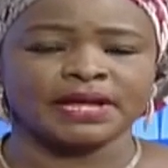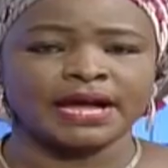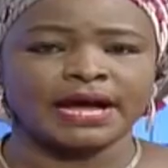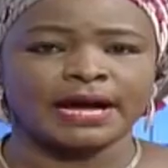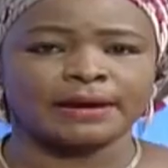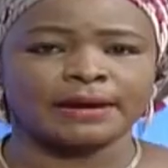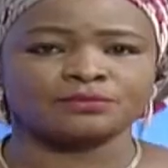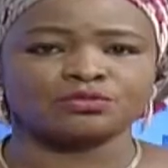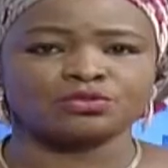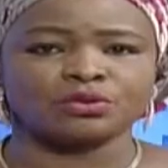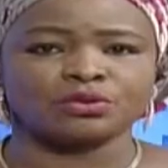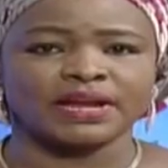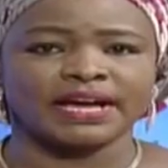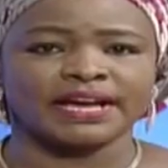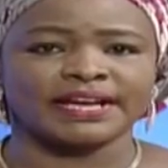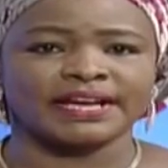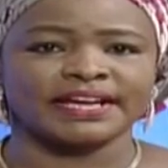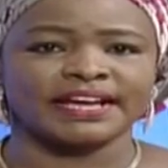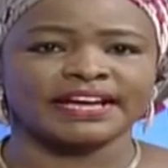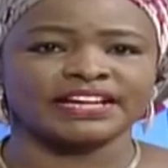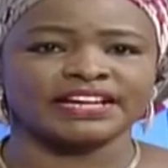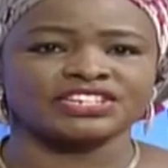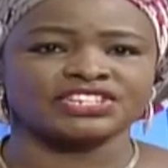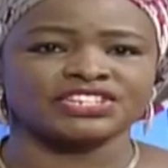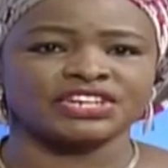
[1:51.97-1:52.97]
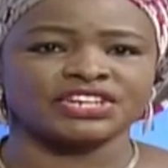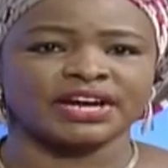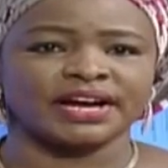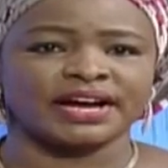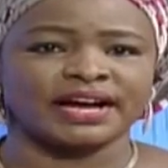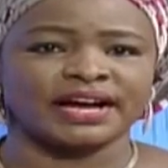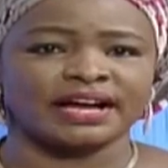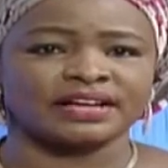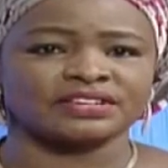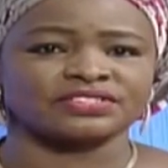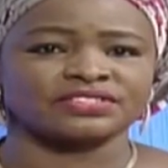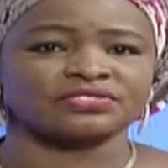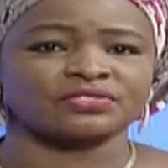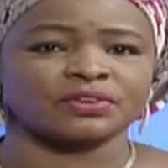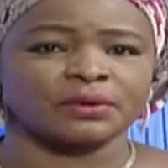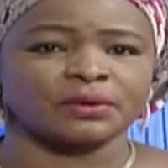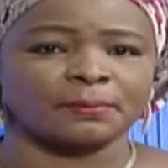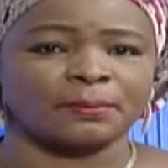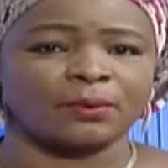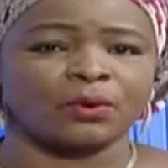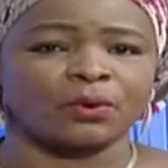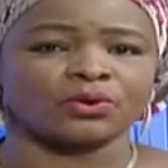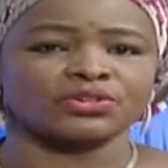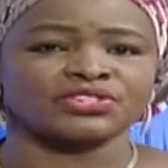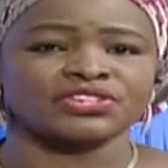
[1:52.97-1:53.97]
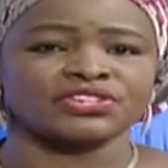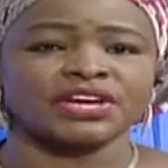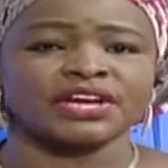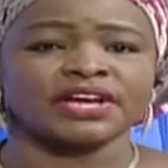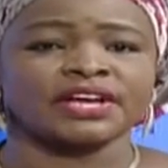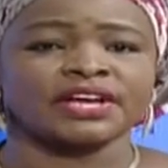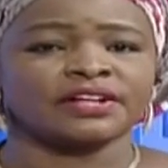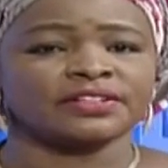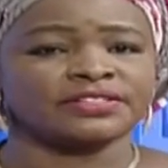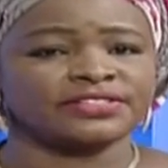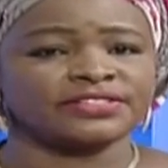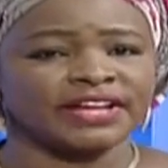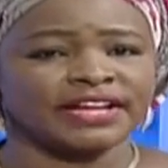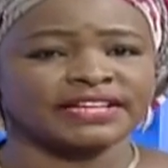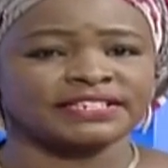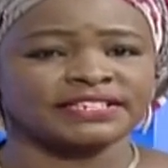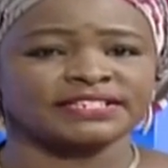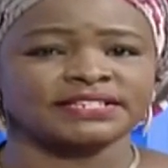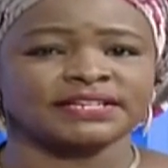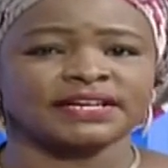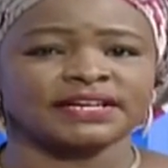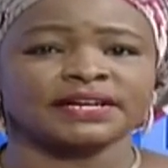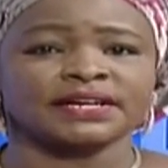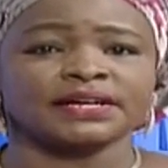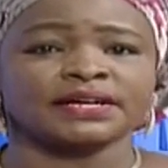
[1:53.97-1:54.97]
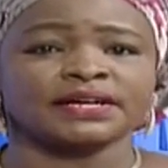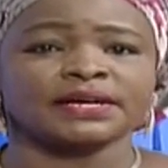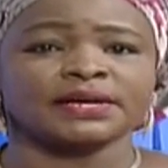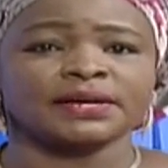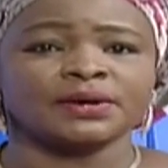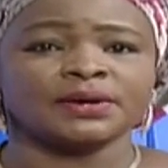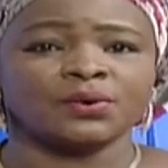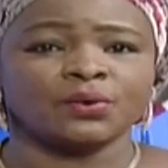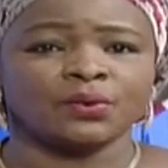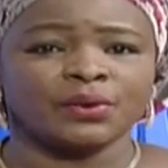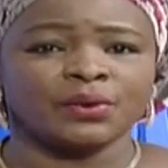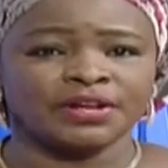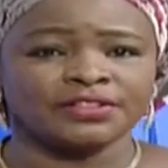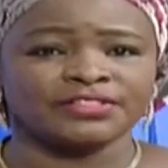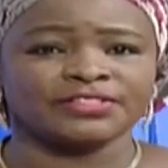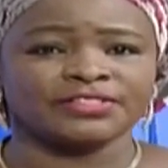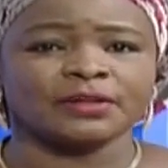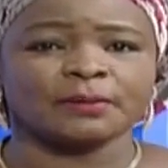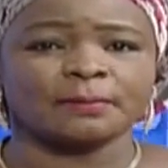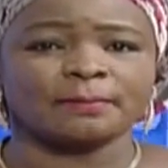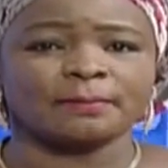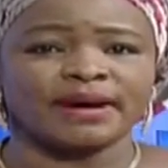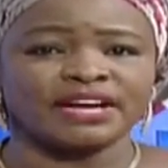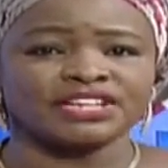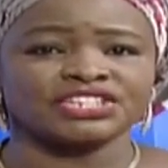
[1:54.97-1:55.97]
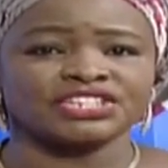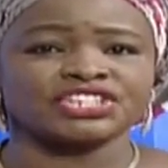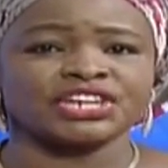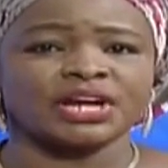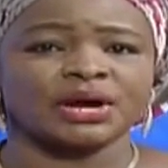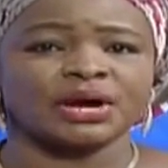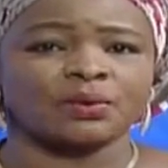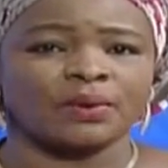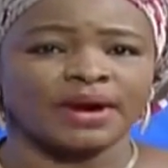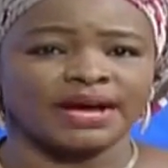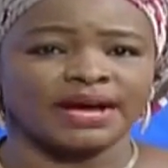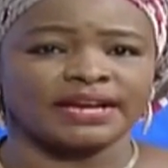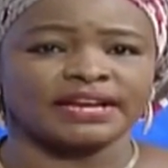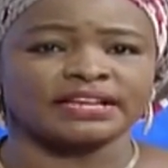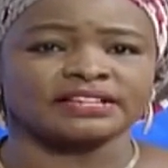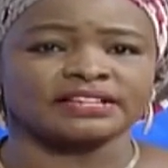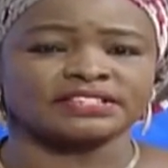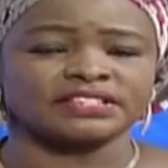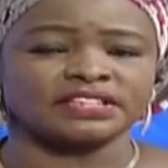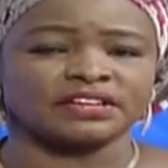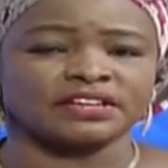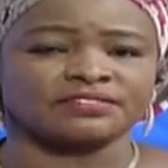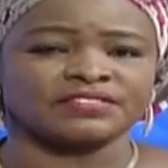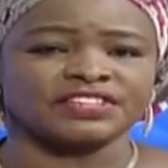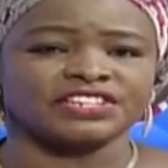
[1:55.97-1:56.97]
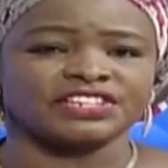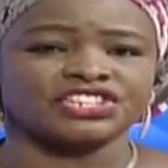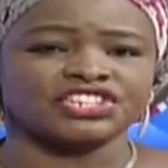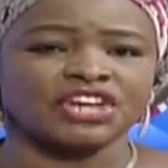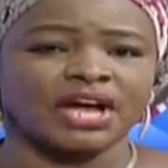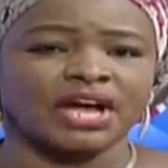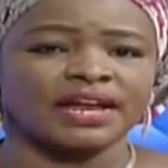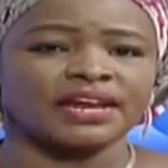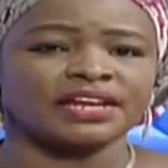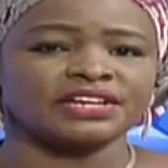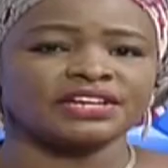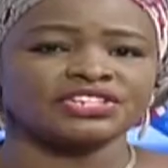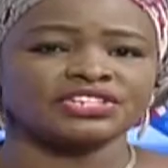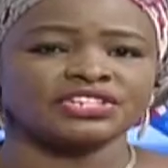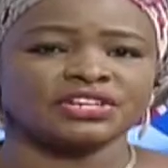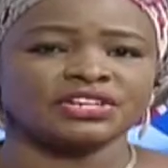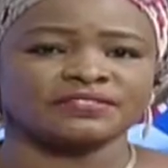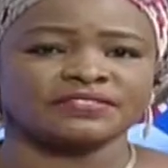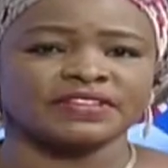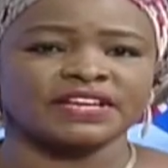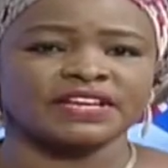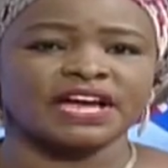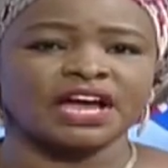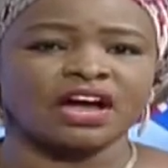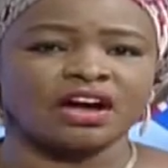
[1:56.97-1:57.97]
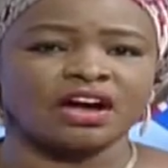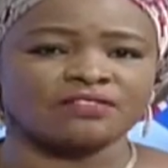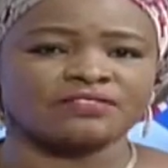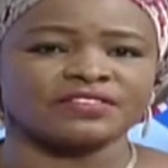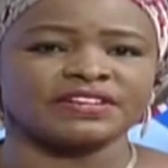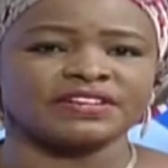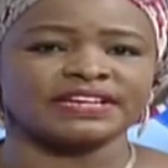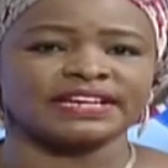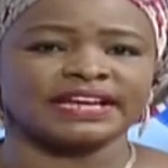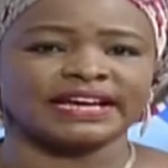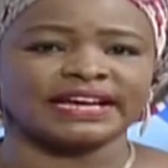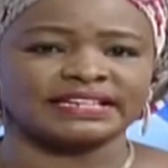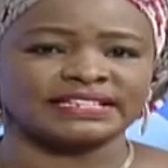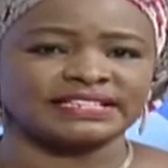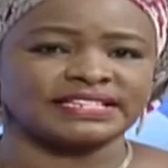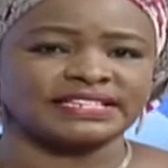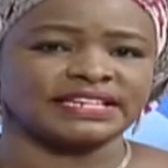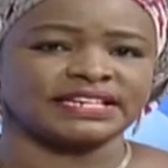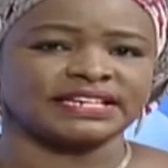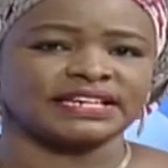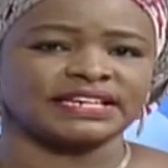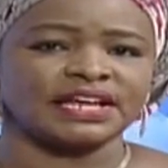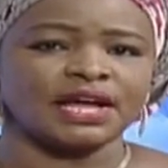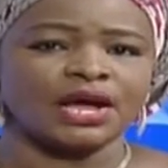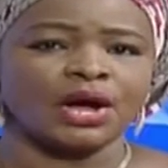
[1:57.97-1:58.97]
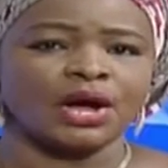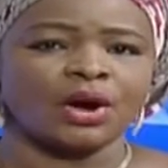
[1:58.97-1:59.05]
Abdullahi Ajia has reported that with much awareness of the challenge of the COVID-19,